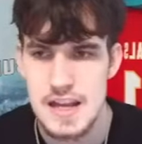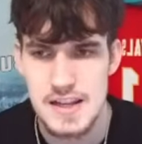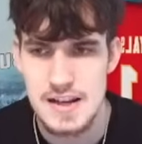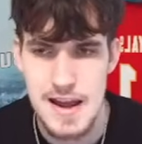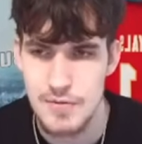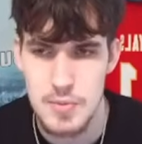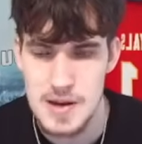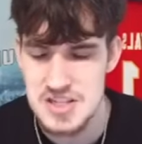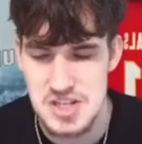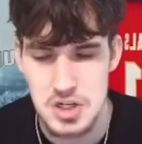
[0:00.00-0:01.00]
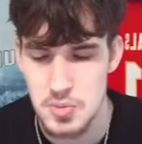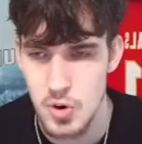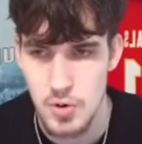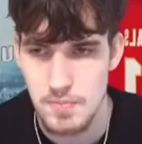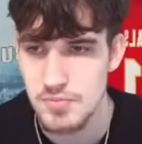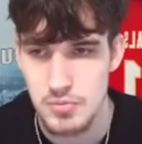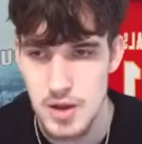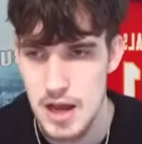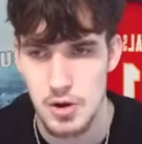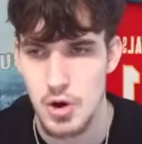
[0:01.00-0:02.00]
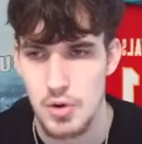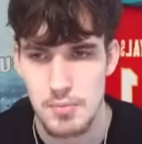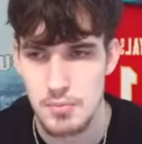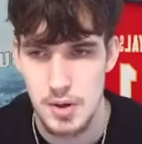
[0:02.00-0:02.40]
Didn't have the best Senior Bowl at all,